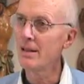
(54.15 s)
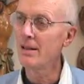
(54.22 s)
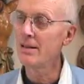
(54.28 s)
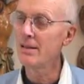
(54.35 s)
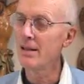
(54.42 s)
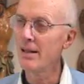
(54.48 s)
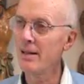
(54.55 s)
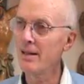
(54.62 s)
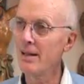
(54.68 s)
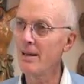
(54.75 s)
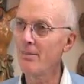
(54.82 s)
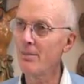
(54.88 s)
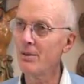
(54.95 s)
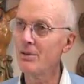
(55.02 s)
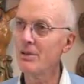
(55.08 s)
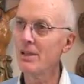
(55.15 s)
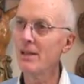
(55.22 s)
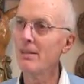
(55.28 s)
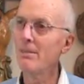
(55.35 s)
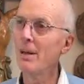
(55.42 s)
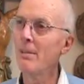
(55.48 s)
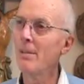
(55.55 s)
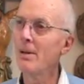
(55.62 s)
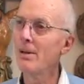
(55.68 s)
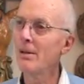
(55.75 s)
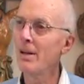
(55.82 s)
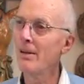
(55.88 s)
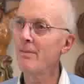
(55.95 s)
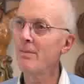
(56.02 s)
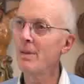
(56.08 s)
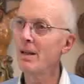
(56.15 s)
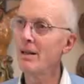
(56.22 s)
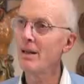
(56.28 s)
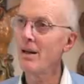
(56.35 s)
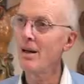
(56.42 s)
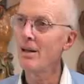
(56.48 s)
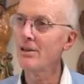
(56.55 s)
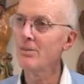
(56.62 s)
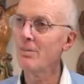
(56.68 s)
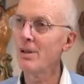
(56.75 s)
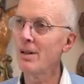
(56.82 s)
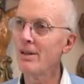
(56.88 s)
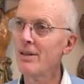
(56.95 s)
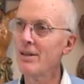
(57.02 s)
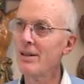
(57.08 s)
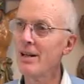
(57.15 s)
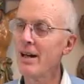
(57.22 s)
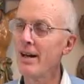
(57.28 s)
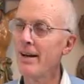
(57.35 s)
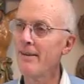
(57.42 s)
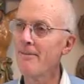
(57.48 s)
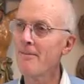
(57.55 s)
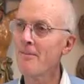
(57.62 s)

It's like leprosy, and my mother left me at the hospital to die.